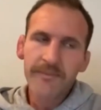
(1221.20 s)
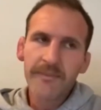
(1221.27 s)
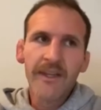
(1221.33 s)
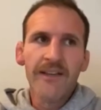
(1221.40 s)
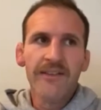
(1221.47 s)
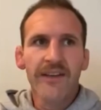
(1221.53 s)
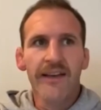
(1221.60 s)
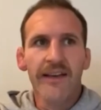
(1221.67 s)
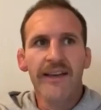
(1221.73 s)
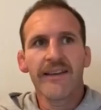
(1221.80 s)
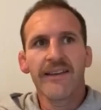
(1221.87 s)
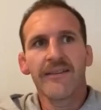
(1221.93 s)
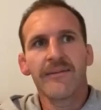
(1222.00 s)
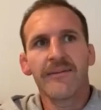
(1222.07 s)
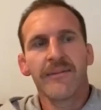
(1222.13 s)
So
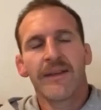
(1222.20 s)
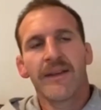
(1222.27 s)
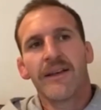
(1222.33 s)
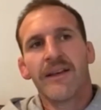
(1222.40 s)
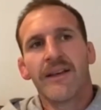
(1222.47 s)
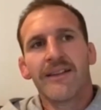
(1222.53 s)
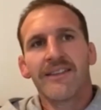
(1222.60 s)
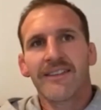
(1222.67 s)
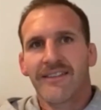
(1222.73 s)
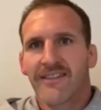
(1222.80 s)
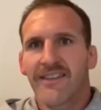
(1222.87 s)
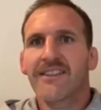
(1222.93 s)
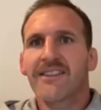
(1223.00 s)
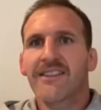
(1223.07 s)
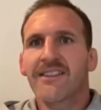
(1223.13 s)
he did
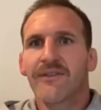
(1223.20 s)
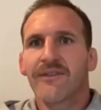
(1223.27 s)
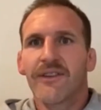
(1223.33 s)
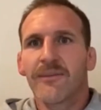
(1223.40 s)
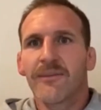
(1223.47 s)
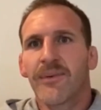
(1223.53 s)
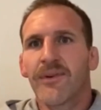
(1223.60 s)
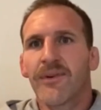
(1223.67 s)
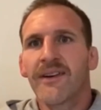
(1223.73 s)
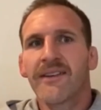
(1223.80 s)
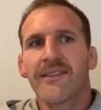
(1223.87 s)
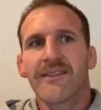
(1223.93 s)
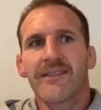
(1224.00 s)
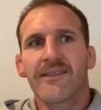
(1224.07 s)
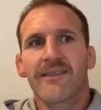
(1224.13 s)
sessions for the
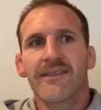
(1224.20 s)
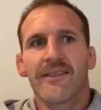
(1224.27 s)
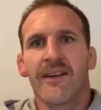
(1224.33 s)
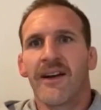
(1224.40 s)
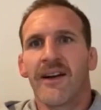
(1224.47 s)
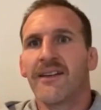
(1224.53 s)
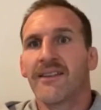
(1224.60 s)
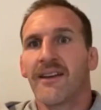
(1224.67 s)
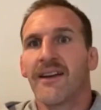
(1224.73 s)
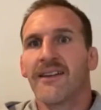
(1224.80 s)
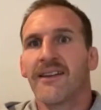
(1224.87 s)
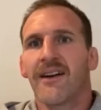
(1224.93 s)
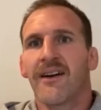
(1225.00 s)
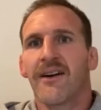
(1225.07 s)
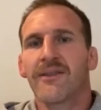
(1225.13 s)
boys,
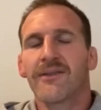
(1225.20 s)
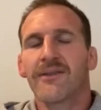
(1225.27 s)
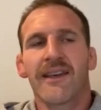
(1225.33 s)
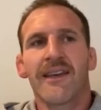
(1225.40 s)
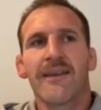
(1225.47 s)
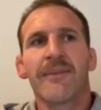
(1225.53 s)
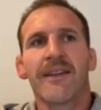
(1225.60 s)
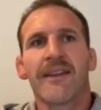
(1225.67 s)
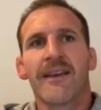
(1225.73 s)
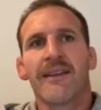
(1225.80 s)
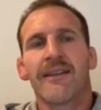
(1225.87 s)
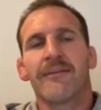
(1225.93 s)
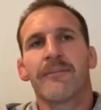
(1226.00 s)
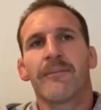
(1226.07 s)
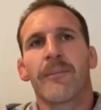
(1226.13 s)
as a whole team, and
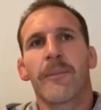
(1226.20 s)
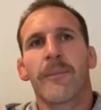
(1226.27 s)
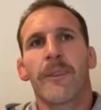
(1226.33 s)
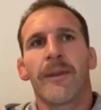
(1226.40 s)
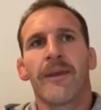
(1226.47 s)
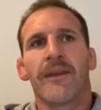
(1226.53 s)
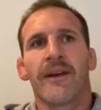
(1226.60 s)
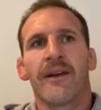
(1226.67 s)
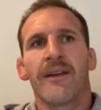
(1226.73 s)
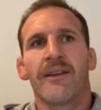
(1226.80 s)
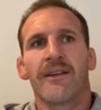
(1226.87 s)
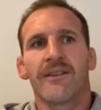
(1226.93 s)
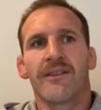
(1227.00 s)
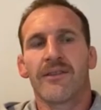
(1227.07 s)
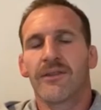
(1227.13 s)
then you
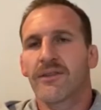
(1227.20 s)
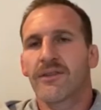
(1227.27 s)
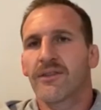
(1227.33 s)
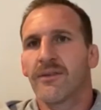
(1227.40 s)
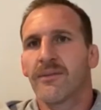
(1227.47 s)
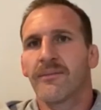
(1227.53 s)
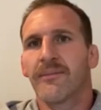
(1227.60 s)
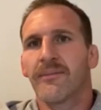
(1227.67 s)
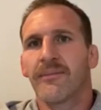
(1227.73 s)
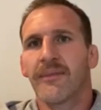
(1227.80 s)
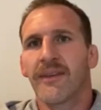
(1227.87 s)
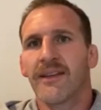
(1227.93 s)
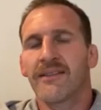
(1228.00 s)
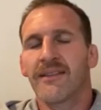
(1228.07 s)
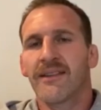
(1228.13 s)
could talk to him
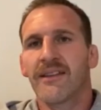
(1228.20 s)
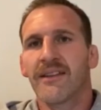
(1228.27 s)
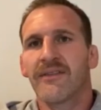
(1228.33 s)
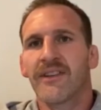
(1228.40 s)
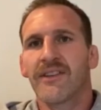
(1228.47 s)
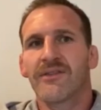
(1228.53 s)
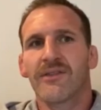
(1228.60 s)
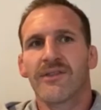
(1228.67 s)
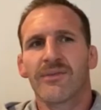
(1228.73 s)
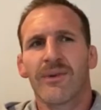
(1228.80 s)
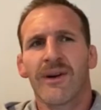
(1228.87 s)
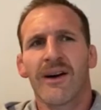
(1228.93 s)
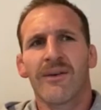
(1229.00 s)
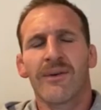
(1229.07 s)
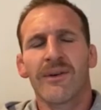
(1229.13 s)
as an individual as
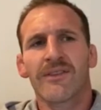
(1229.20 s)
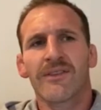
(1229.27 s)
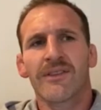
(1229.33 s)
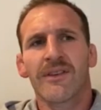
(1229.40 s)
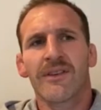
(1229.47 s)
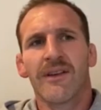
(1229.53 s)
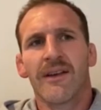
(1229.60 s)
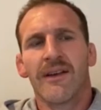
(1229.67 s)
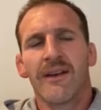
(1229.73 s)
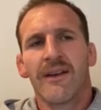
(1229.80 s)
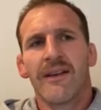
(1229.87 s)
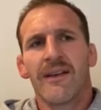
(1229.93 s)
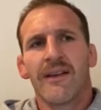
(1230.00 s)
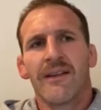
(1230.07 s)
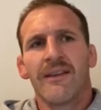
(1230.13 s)
well, which
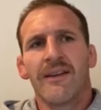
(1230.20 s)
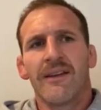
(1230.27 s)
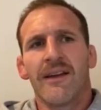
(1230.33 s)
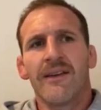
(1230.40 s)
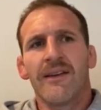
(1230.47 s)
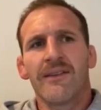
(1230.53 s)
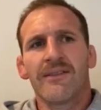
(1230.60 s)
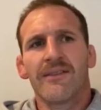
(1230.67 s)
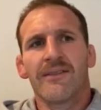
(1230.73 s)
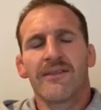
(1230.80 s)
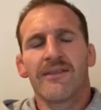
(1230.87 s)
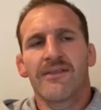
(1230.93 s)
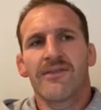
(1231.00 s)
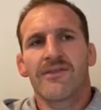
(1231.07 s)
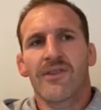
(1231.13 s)
he was
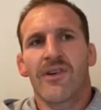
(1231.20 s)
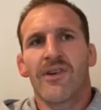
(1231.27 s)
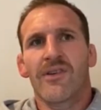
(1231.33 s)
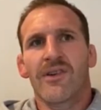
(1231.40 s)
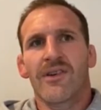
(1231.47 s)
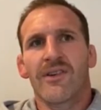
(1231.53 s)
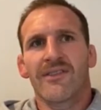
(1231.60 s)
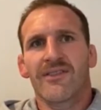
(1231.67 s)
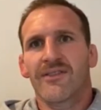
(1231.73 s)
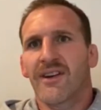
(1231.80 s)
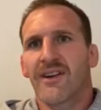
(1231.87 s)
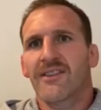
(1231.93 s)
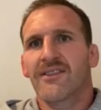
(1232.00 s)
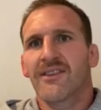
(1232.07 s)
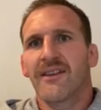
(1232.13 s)
strong on
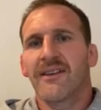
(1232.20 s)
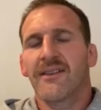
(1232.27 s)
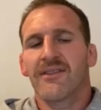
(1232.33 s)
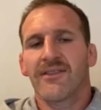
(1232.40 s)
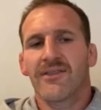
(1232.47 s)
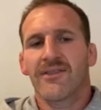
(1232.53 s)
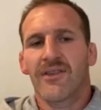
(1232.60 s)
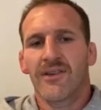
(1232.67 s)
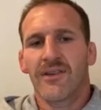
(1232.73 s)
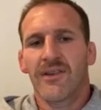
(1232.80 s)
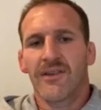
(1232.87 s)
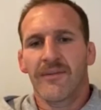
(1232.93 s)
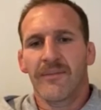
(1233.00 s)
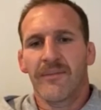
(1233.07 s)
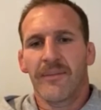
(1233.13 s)
structure. He was strong
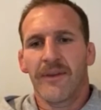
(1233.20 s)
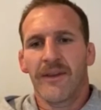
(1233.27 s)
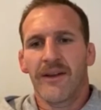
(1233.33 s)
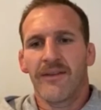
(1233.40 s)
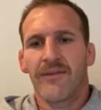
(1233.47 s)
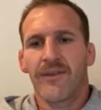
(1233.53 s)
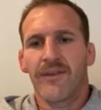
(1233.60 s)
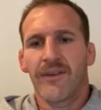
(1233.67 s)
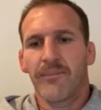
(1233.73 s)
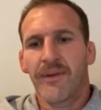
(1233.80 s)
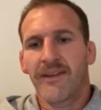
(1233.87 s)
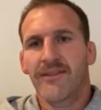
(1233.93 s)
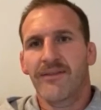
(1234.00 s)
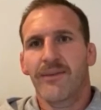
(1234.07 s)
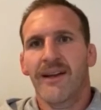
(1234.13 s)
on, for your
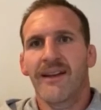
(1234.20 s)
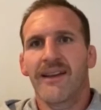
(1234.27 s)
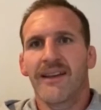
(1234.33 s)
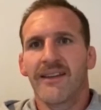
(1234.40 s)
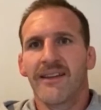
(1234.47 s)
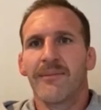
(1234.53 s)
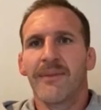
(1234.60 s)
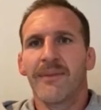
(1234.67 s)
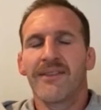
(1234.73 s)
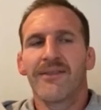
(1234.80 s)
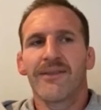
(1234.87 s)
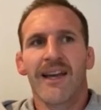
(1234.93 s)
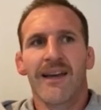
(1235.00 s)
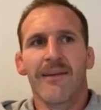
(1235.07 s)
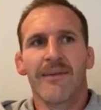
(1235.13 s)
best way to get your
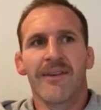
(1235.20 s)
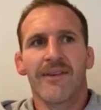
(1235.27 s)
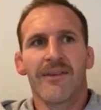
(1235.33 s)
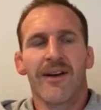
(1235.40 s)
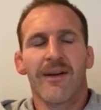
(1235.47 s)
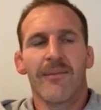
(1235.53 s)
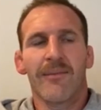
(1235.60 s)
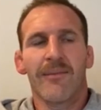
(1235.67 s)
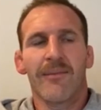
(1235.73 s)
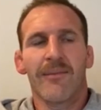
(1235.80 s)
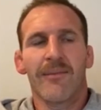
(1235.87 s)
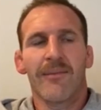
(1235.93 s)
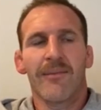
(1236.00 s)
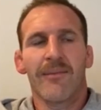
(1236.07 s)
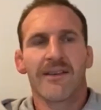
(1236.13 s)
mental game in the right
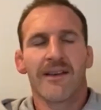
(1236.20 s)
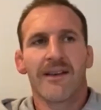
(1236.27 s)
places